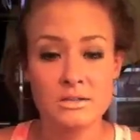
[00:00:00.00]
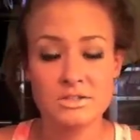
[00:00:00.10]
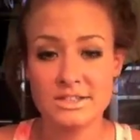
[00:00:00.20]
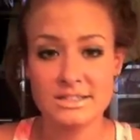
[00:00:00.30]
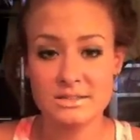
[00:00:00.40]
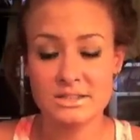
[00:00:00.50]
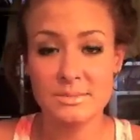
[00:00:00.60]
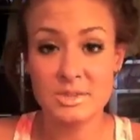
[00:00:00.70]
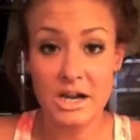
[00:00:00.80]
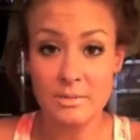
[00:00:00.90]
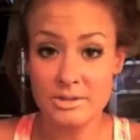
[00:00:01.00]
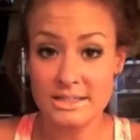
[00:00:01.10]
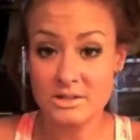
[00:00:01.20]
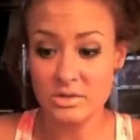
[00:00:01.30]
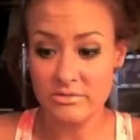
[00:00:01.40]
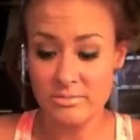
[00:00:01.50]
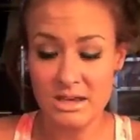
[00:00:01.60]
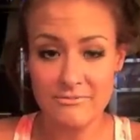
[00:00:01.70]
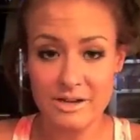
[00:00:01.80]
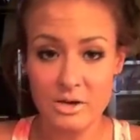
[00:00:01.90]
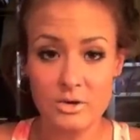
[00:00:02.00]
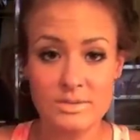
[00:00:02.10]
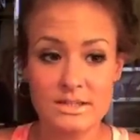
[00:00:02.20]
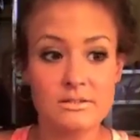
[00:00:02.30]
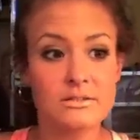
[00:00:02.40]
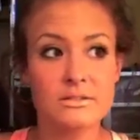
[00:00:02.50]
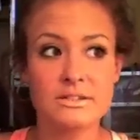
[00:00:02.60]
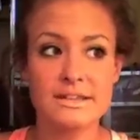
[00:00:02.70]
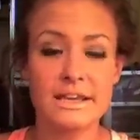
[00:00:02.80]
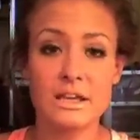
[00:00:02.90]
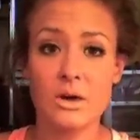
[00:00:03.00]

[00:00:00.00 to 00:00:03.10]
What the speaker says: Just subscribers that don't even make videos and say,